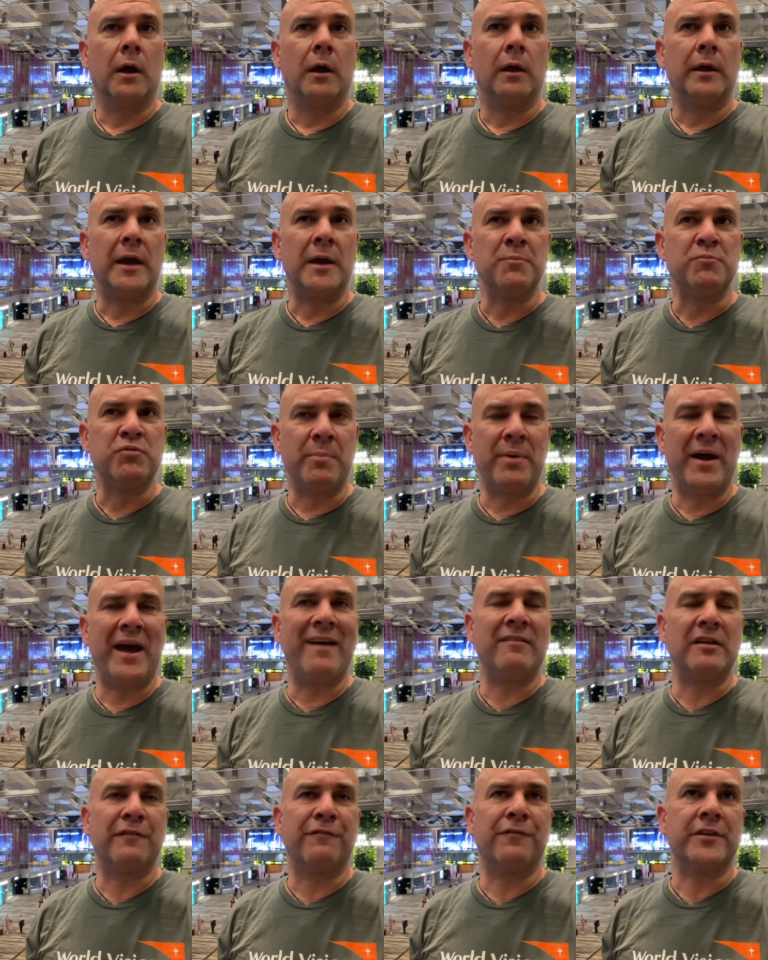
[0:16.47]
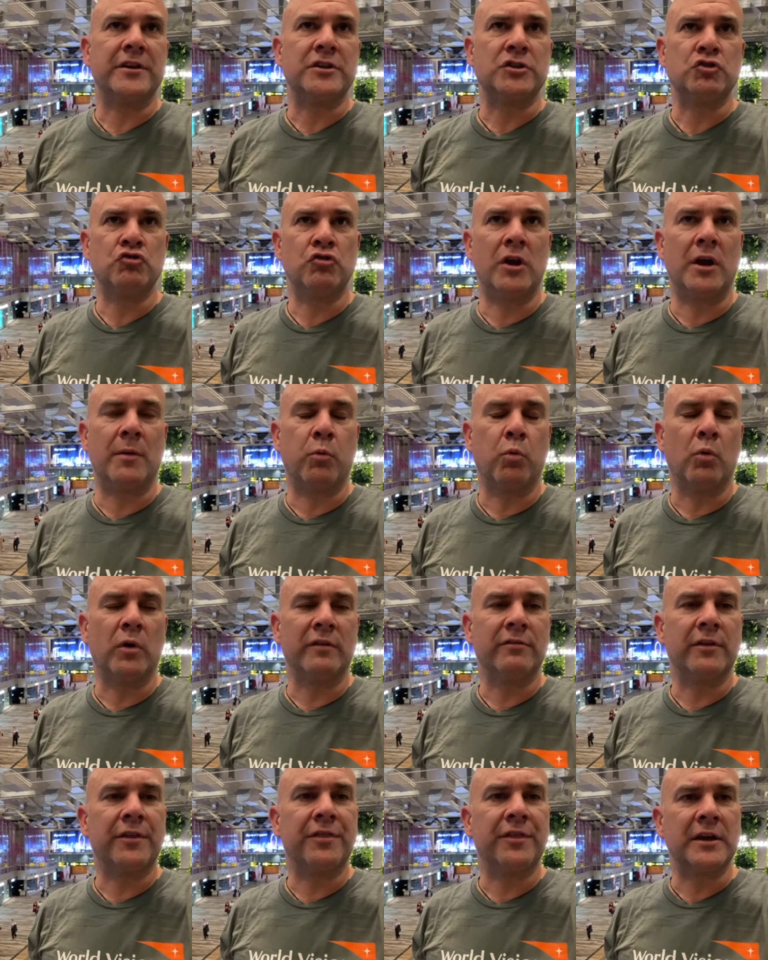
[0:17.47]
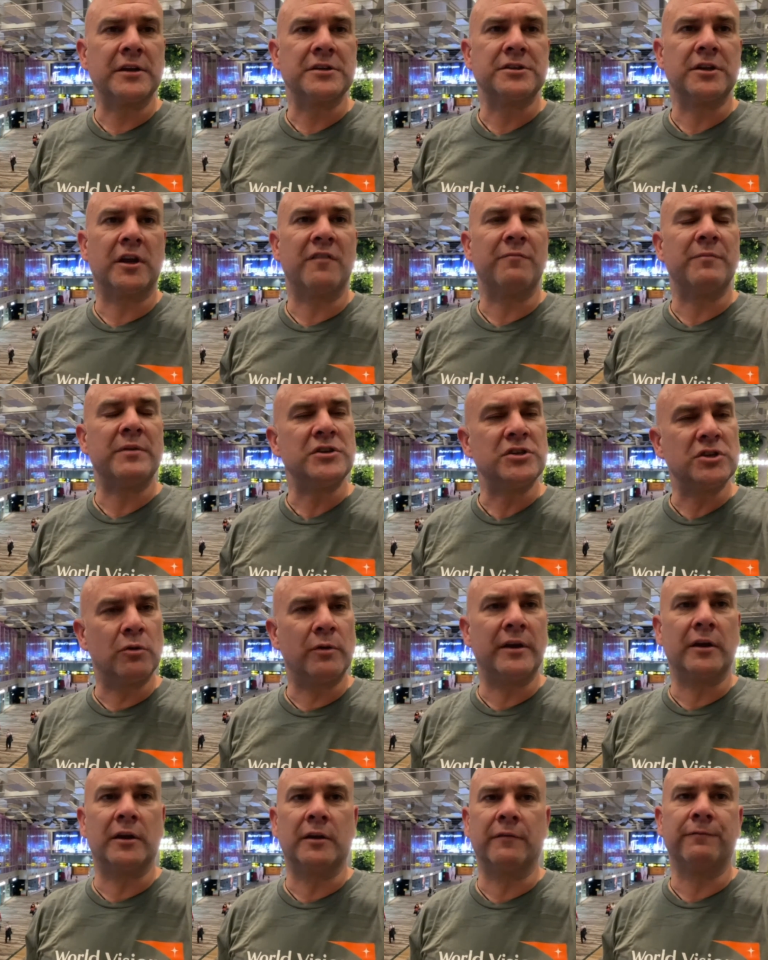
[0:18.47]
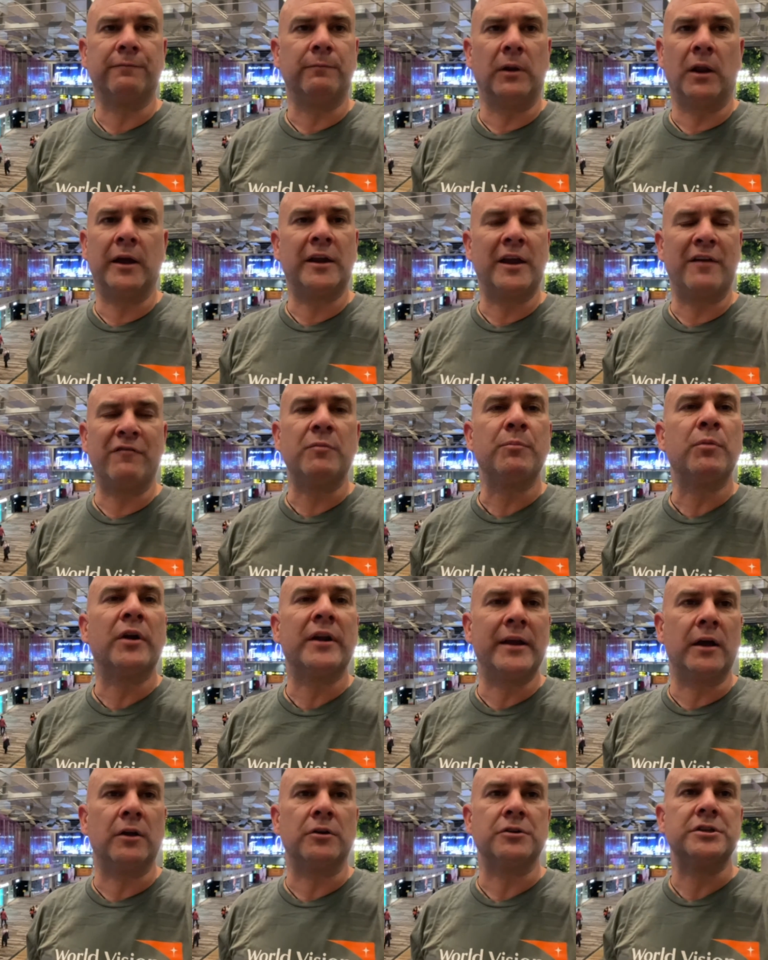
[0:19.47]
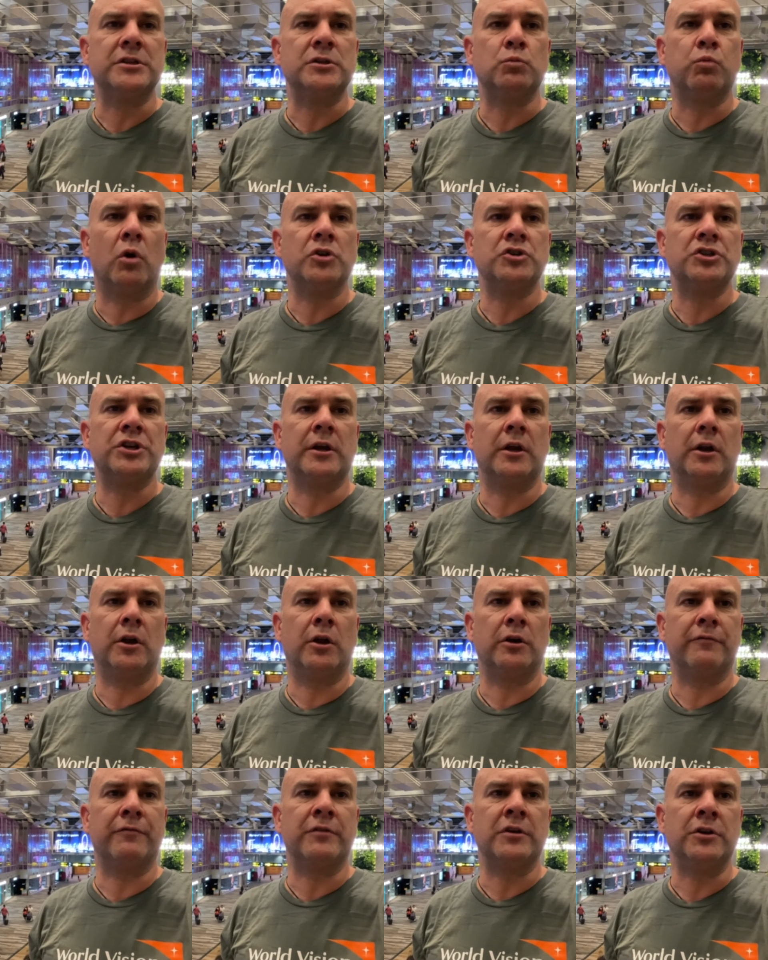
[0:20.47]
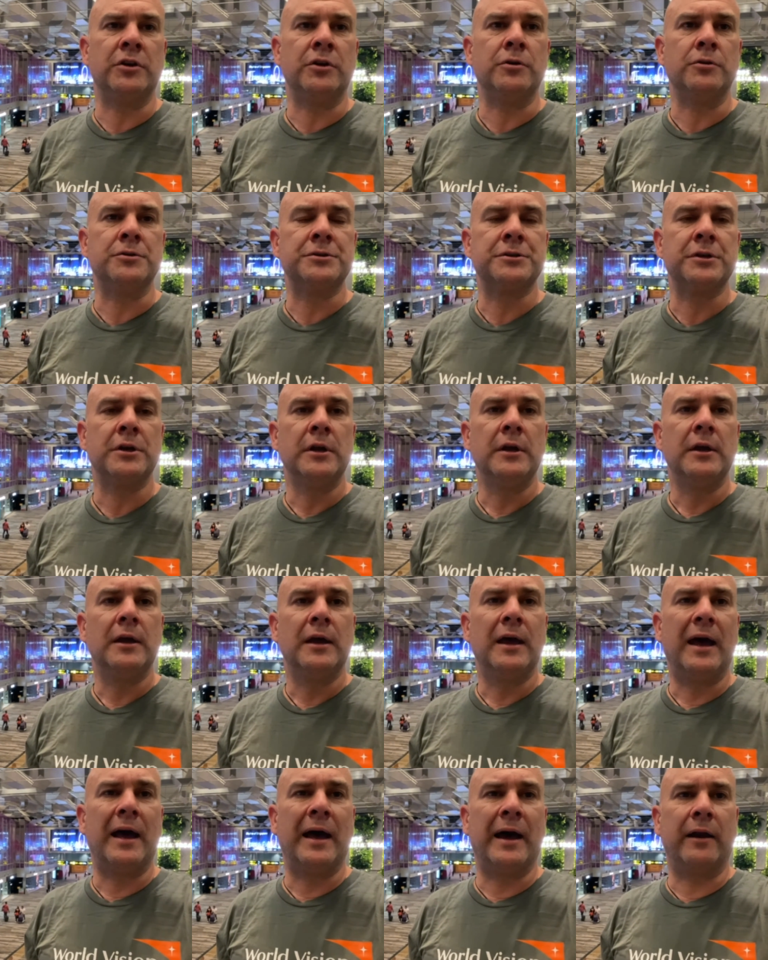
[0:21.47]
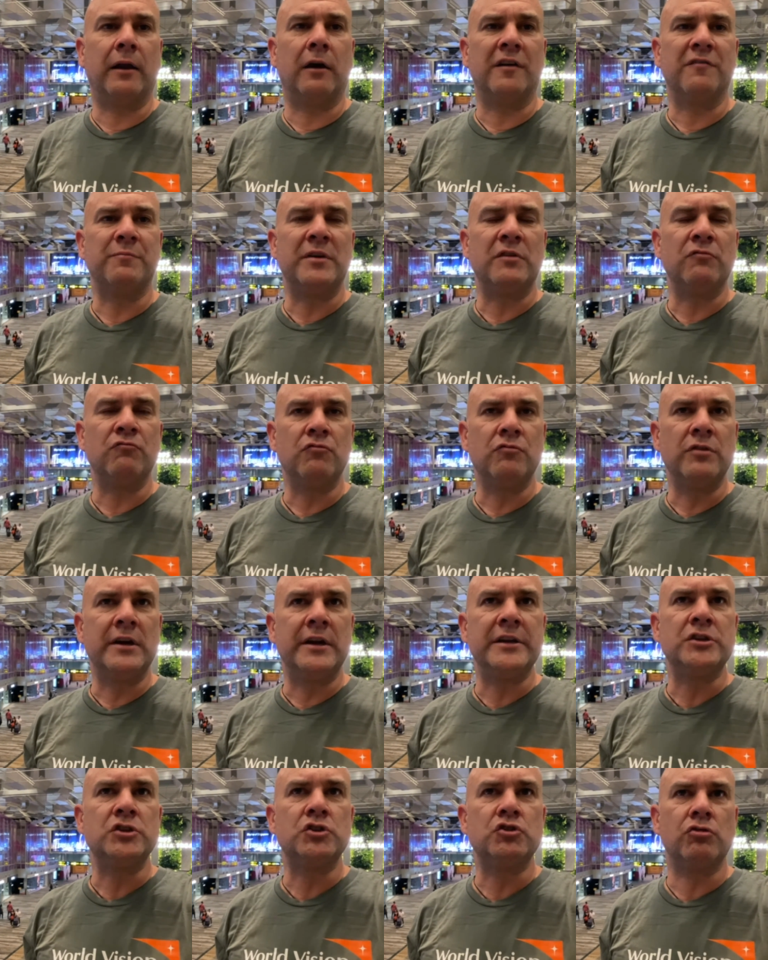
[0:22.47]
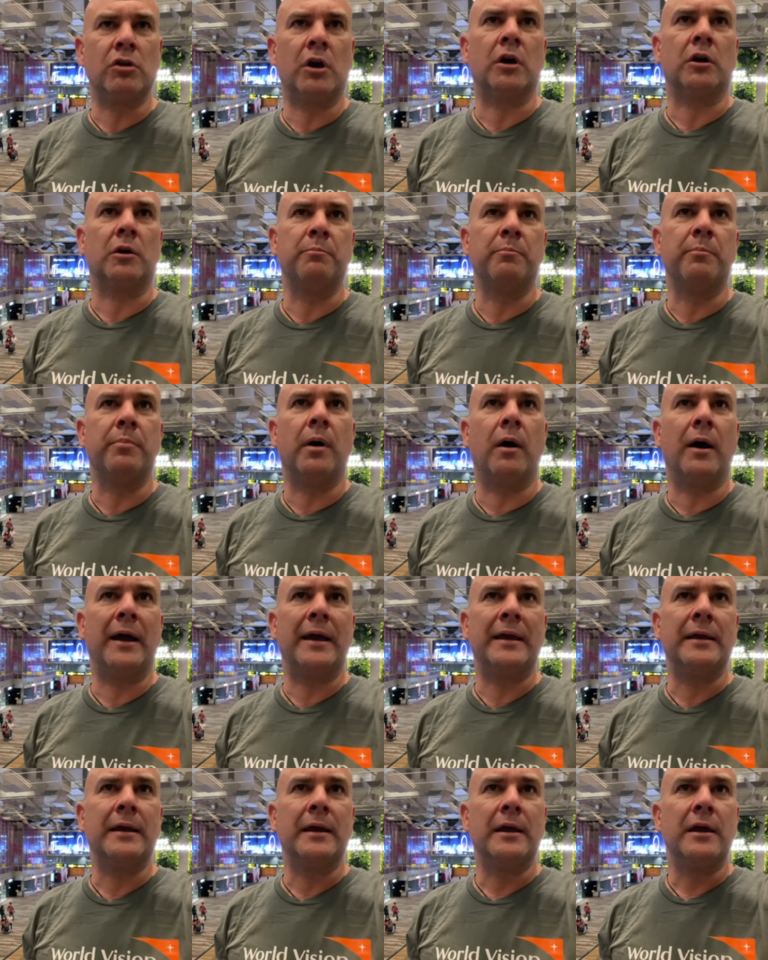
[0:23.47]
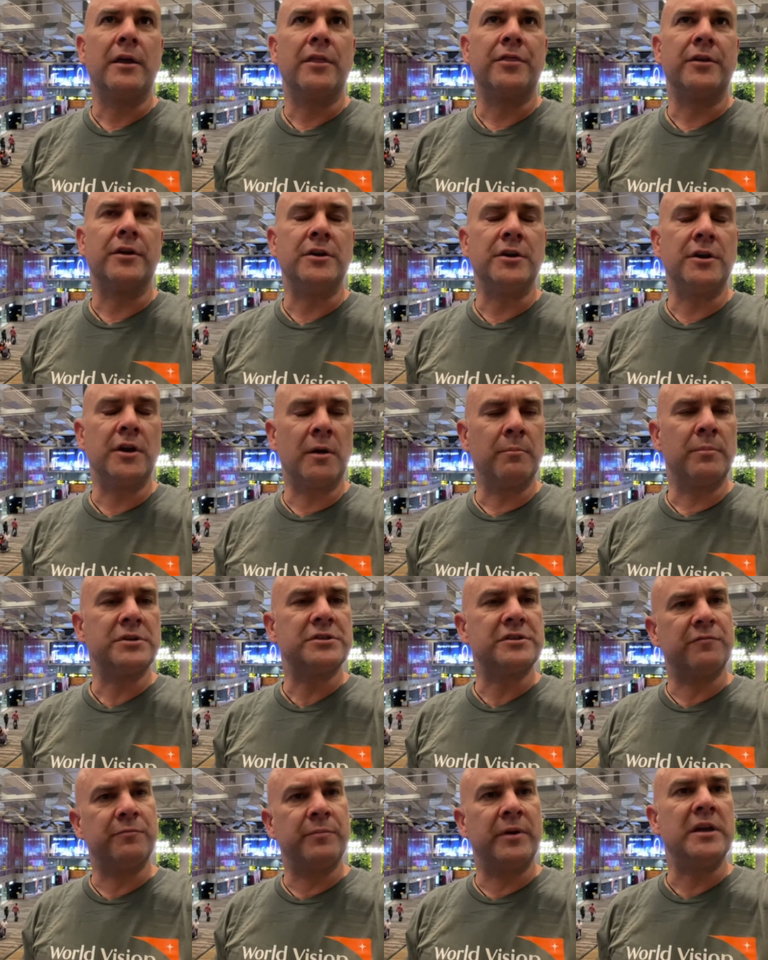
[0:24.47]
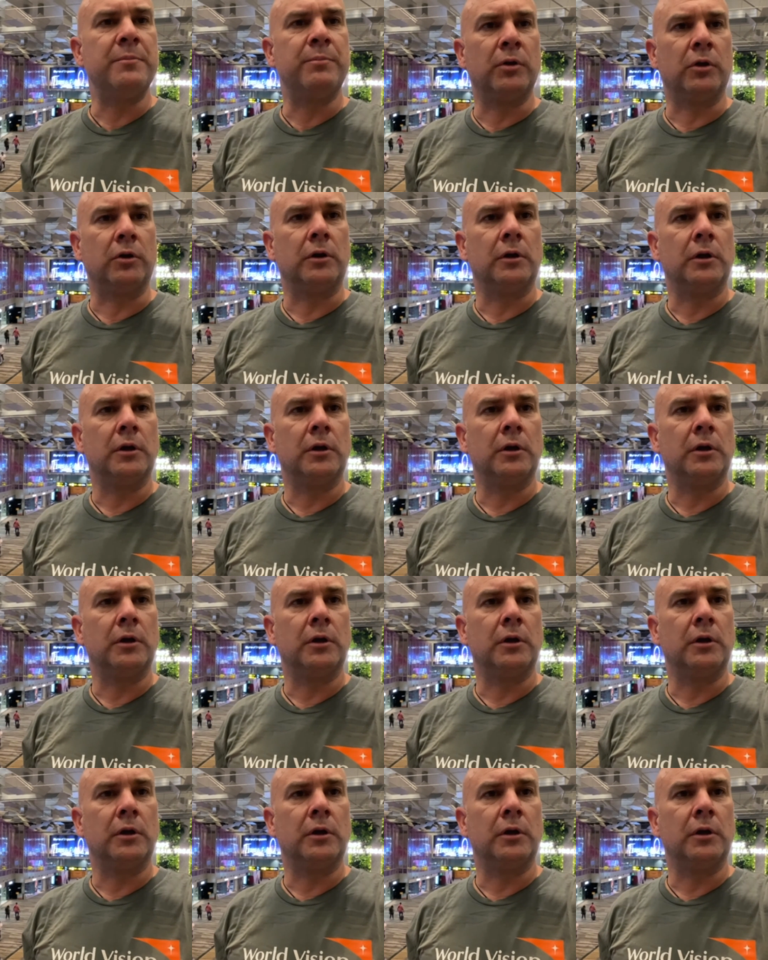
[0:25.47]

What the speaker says: In preparing for this trip, one of the things that I've been doing, like everybody else, is watching a lot of the news, and I've been really struck by the numbers of people,